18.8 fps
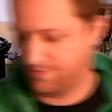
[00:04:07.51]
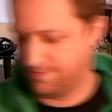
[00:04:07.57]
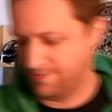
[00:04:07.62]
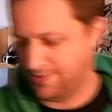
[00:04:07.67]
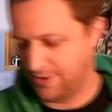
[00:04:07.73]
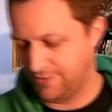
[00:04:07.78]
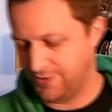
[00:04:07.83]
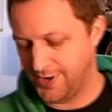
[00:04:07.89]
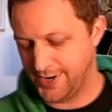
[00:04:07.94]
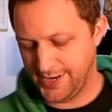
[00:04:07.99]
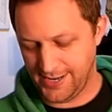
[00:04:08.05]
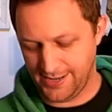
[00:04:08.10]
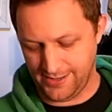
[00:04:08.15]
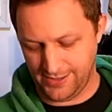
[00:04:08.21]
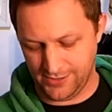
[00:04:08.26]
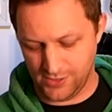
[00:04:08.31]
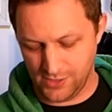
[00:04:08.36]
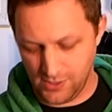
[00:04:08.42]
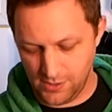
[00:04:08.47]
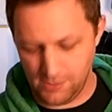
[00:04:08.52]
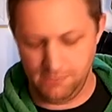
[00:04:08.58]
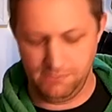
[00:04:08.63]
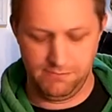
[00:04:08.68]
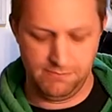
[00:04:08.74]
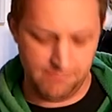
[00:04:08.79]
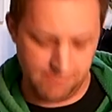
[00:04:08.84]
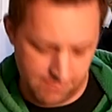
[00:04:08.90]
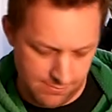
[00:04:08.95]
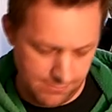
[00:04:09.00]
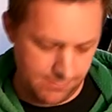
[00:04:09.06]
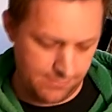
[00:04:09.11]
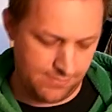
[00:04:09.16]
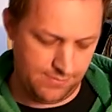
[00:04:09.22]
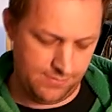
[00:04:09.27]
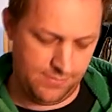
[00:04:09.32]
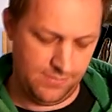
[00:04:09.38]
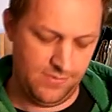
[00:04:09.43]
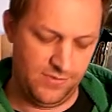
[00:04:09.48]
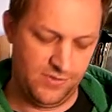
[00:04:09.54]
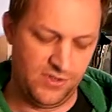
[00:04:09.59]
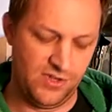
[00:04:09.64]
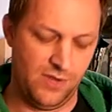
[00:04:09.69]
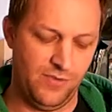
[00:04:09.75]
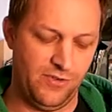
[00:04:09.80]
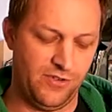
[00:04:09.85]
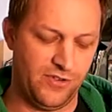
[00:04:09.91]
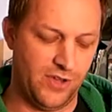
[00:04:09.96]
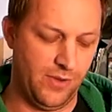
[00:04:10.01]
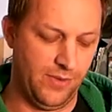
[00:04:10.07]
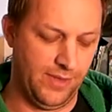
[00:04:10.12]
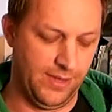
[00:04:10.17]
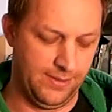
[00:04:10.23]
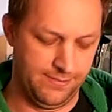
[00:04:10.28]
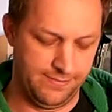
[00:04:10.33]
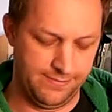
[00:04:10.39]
but right now there's not, so we just go with it.